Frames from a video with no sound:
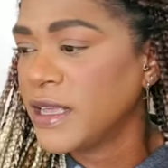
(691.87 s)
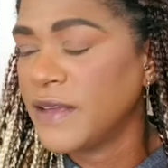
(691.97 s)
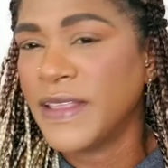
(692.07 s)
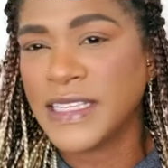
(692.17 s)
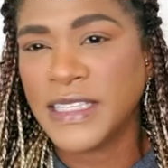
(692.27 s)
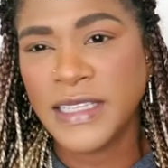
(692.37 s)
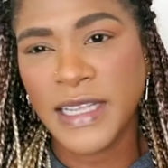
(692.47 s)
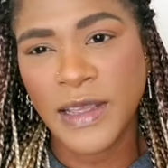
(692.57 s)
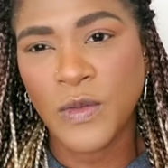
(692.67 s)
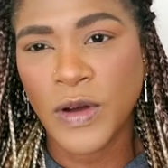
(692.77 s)
If that's the
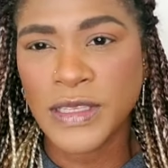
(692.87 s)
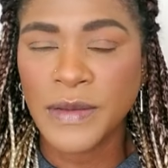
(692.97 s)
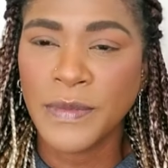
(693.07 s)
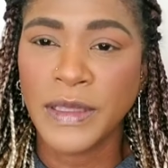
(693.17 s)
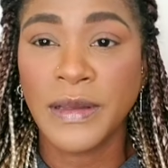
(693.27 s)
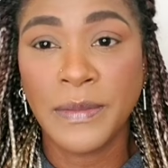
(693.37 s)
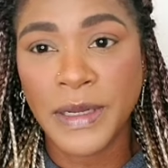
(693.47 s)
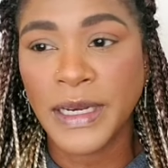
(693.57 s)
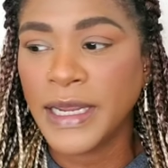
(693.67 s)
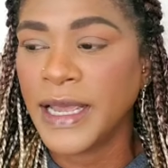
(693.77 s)
day, once a month on
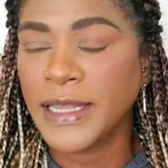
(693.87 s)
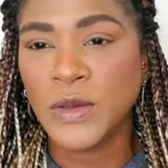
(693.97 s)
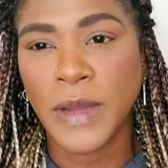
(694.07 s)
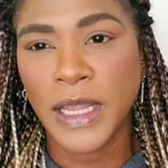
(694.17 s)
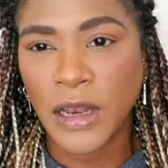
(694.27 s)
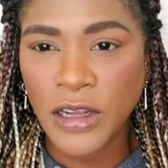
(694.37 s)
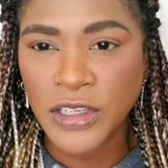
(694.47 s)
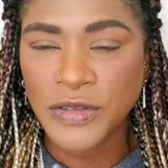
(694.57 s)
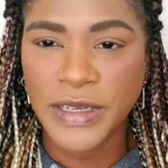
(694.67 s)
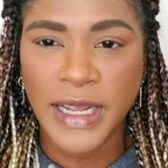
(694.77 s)
Monday, I do my
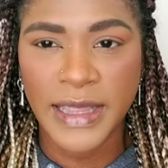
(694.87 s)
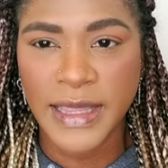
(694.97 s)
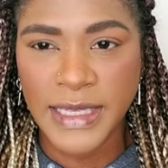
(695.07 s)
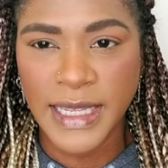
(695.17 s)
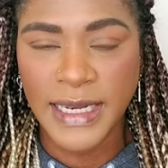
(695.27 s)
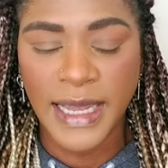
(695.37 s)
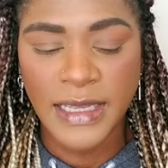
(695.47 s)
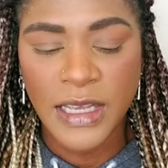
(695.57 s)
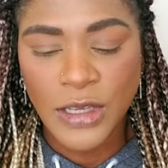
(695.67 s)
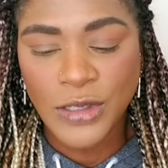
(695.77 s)
laundry and things like
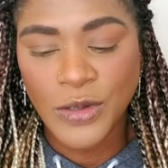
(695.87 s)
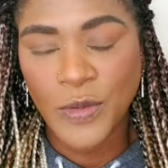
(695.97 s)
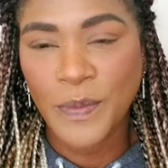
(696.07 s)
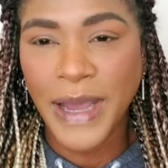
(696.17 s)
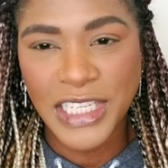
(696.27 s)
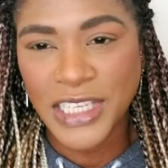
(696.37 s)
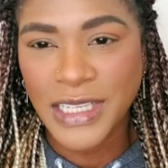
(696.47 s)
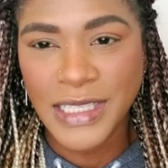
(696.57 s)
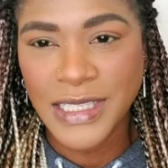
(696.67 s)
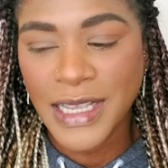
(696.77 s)
that. So
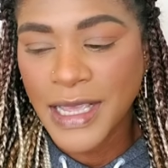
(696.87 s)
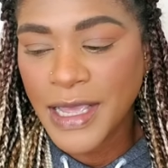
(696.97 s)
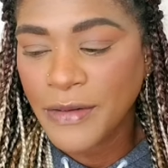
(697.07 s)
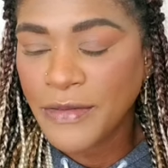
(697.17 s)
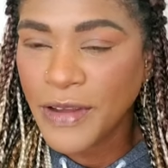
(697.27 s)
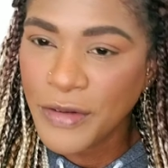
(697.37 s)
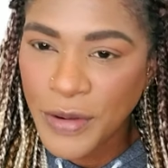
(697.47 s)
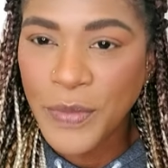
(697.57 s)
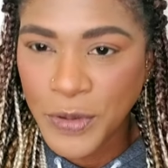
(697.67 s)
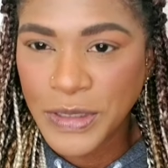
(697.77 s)
batching is very
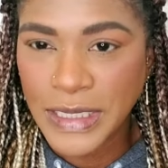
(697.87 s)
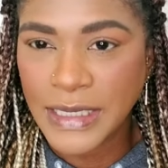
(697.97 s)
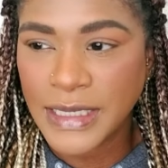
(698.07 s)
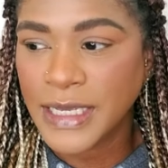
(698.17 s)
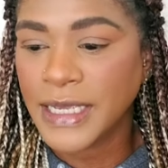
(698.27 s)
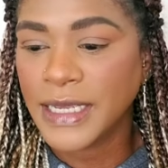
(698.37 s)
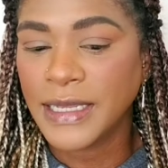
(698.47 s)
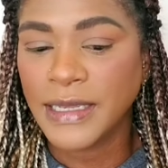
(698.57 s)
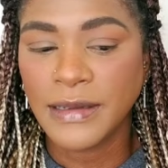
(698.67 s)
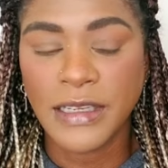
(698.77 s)
important
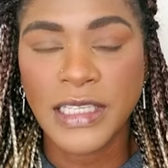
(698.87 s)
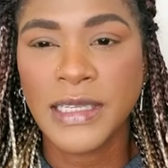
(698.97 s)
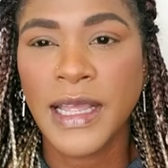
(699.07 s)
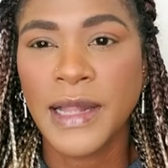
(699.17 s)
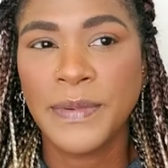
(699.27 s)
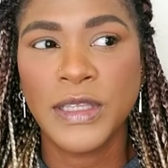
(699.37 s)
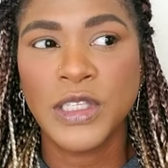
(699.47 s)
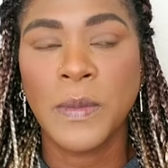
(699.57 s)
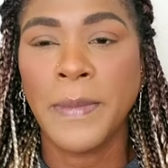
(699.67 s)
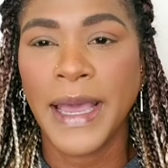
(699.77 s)
in just
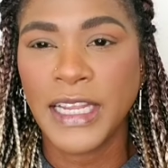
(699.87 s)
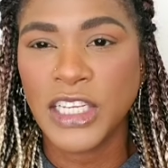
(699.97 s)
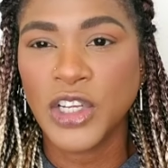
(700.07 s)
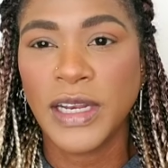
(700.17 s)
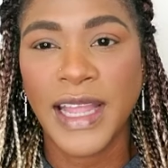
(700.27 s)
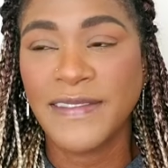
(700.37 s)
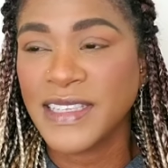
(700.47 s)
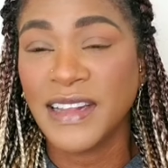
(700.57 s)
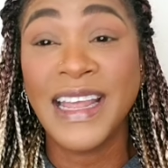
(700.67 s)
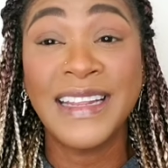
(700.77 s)
helping to manage your
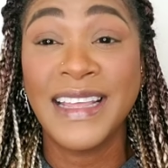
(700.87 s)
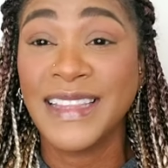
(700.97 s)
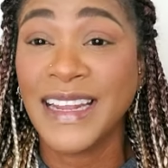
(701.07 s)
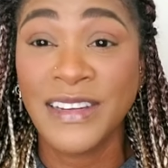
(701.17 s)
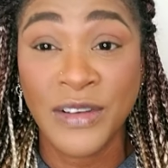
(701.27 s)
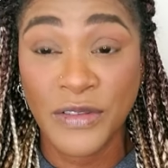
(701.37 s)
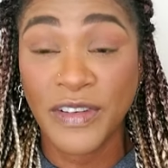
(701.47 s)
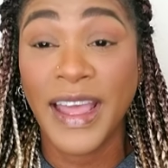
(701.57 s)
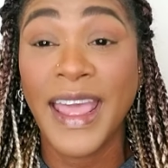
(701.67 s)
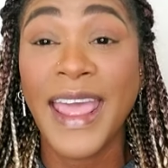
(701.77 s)
lifestyle. And that, that can go
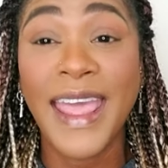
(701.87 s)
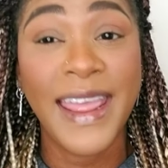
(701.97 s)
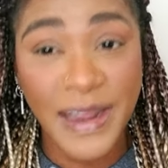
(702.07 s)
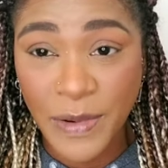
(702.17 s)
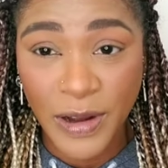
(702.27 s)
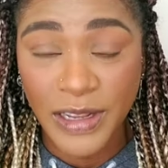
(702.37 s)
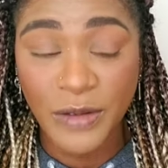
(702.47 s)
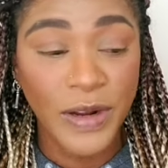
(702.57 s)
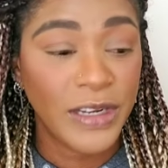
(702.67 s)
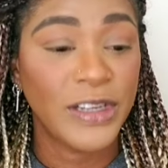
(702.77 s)
for
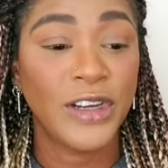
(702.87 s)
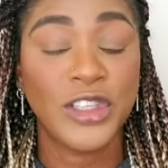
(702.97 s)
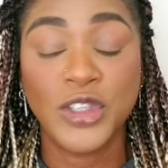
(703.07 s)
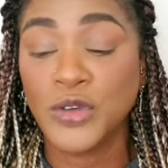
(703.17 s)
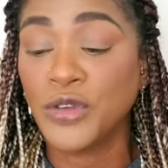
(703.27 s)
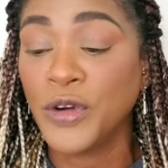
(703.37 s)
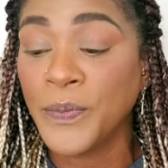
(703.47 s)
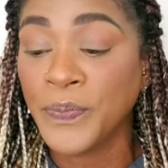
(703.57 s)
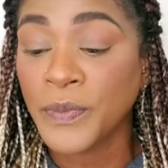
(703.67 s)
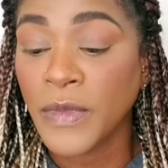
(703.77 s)
anybody, whether or not you're
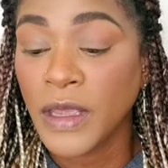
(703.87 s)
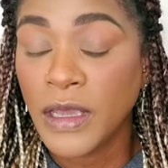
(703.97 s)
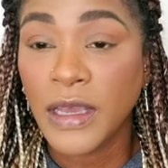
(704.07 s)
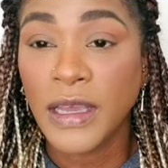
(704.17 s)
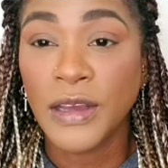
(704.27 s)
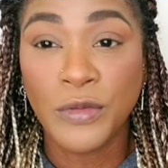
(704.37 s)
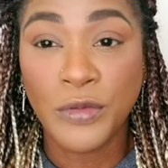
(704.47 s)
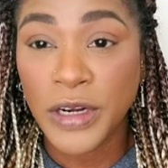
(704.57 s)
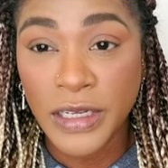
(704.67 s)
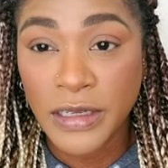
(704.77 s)

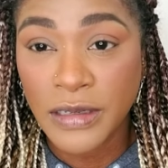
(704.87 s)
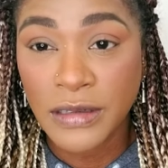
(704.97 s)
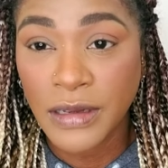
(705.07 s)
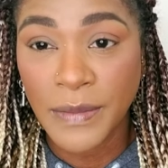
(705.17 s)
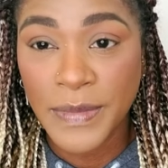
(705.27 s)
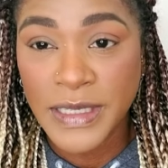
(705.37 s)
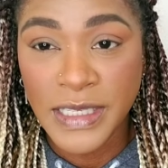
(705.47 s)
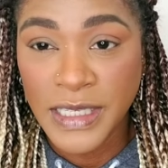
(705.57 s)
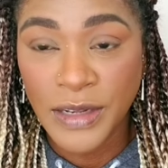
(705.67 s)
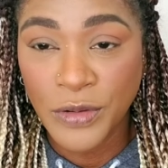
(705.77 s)
running a
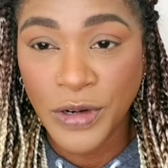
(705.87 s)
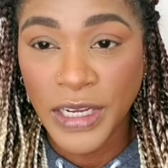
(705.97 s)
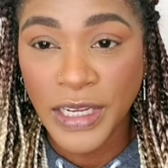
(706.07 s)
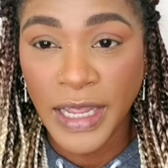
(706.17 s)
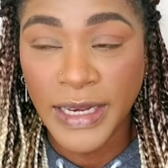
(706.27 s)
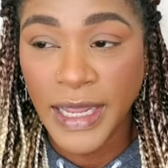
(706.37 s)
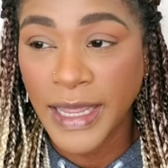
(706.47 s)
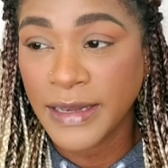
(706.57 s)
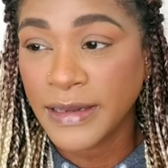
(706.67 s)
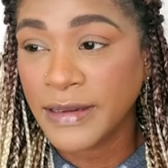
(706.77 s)
business and work and
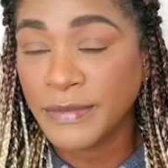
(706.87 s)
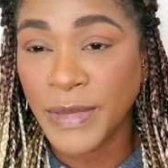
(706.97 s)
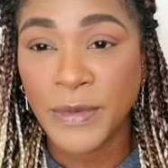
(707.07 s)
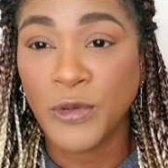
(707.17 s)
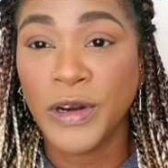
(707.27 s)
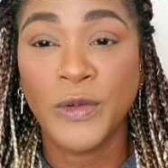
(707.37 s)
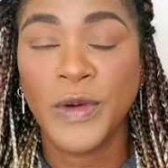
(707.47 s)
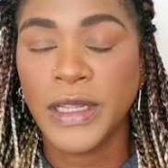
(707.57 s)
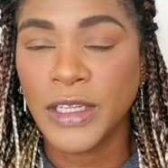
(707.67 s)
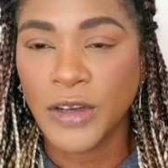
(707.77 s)
and maybe whether,
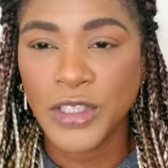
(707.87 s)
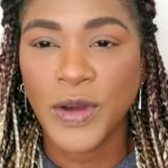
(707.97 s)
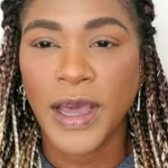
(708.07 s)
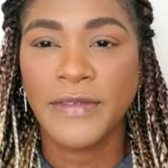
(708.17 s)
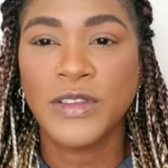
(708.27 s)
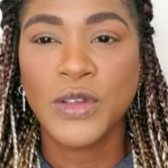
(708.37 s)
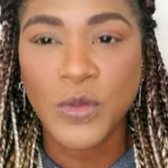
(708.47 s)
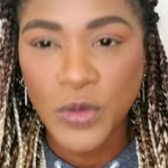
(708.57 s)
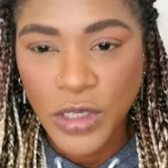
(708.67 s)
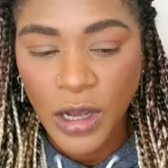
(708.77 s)
whether or not you have
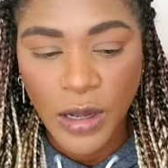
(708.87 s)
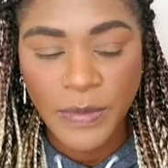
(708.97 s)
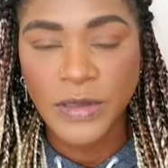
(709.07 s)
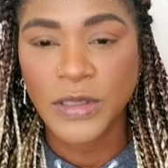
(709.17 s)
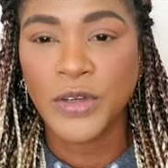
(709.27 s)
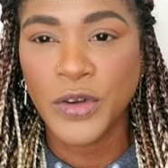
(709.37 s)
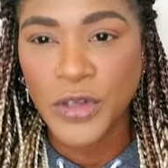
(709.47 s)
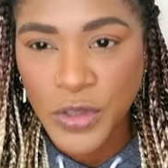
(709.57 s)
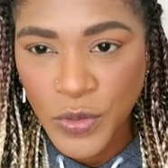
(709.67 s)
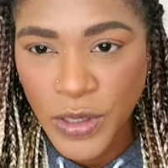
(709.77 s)
two jobs you're going
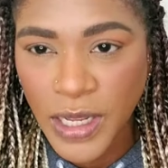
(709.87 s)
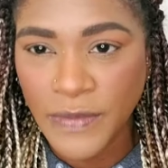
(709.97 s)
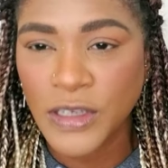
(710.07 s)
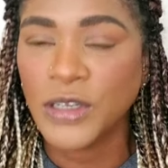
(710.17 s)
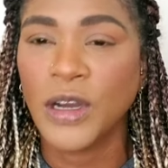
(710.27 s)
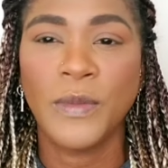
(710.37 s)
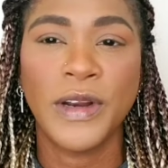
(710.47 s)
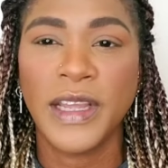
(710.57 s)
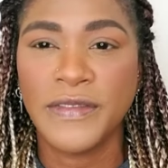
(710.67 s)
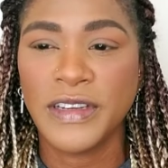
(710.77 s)
to school and have a job
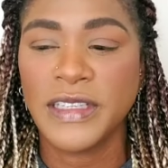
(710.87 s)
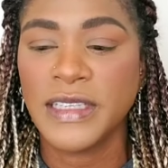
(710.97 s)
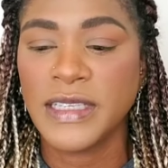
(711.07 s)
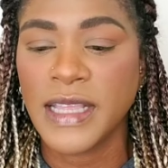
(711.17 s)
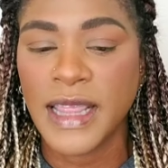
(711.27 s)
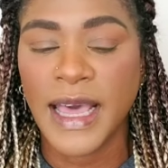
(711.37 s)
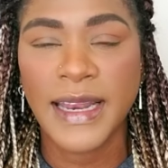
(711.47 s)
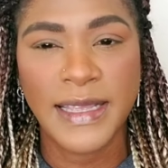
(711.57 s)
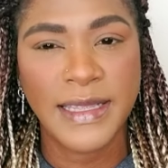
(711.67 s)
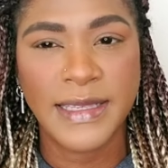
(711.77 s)
whatever it is
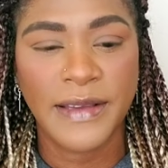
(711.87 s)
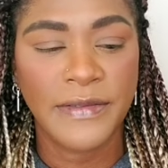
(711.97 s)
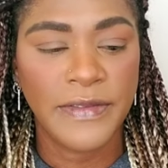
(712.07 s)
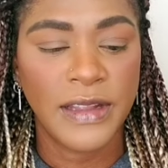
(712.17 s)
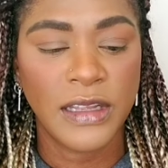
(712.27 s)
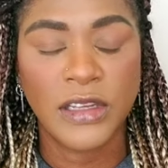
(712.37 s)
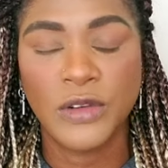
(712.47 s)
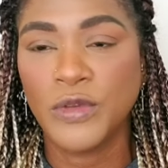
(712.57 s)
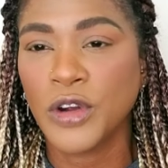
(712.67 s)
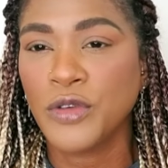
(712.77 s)
that is a field
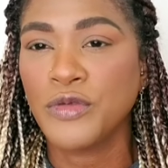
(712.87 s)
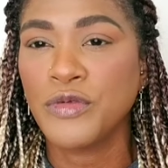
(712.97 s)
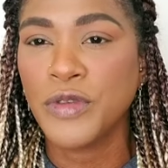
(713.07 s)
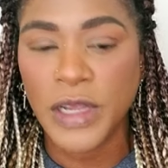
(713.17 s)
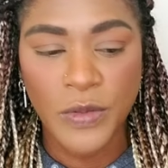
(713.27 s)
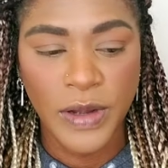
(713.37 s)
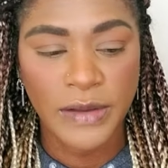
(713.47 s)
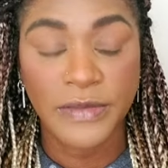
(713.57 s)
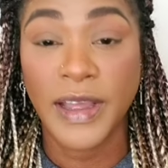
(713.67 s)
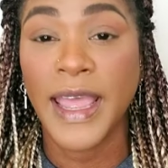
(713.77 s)
could work really
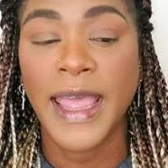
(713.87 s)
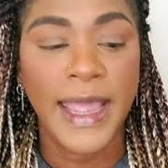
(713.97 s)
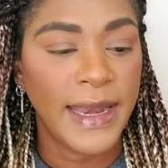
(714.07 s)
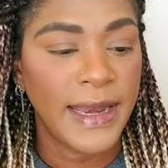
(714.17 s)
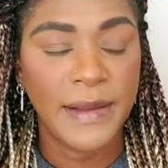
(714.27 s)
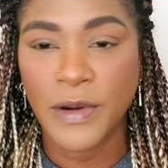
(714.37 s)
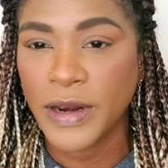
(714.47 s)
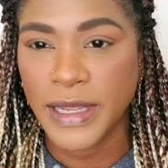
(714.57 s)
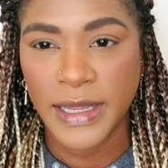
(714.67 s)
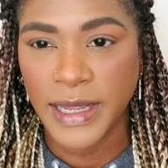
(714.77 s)
well for
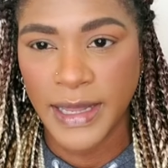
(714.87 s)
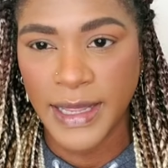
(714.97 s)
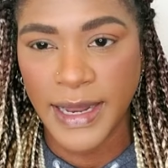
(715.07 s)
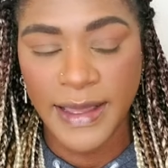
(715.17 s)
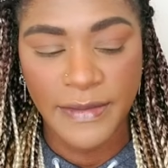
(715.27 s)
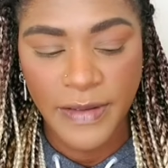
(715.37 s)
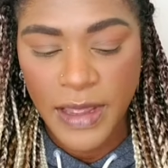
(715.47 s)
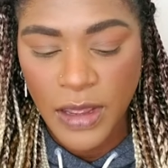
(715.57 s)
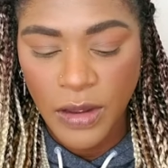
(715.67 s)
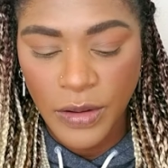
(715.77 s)
anybody in their life
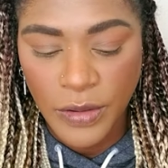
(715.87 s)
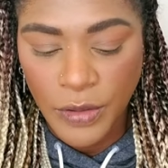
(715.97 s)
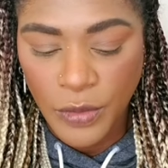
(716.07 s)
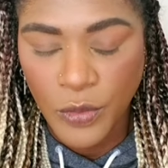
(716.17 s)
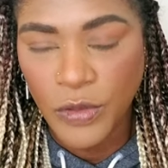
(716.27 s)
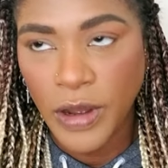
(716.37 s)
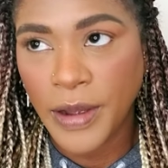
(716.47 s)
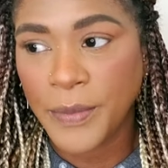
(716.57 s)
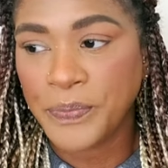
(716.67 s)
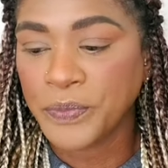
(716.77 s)

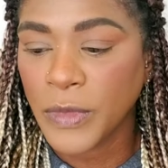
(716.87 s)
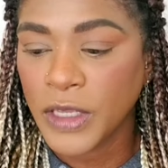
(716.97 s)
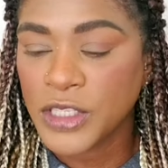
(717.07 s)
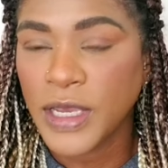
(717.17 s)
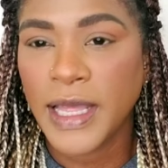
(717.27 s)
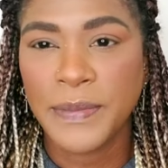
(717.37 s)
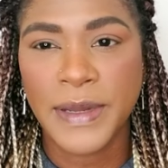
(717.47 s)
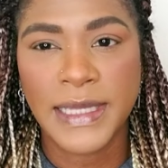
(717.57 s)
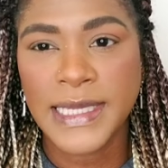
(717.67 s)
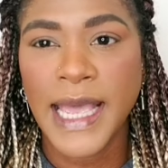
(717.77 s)
um, to help
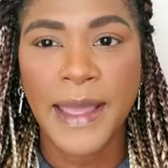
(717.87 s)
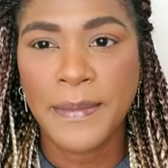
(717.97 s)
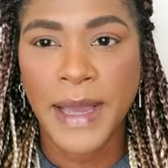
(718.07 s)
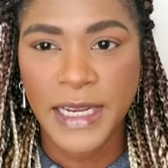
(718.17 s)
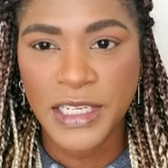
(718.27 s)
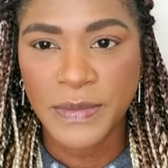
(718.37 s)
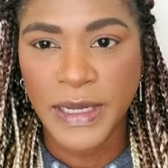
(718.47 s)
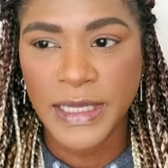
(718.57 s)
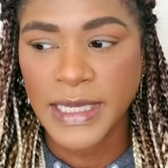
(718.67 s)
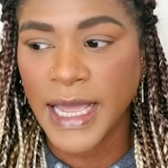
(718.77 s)
in time
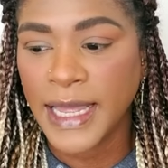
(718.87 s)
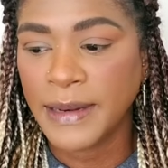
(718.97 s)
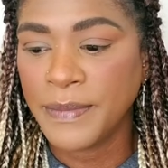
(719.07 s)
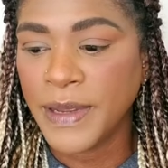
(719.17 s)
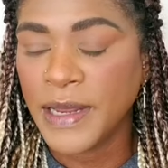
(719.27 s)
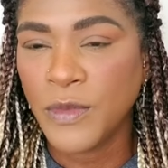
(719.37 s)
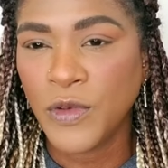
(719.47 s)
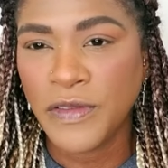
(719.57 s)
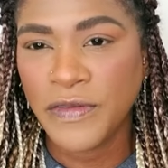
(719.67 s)
management and being more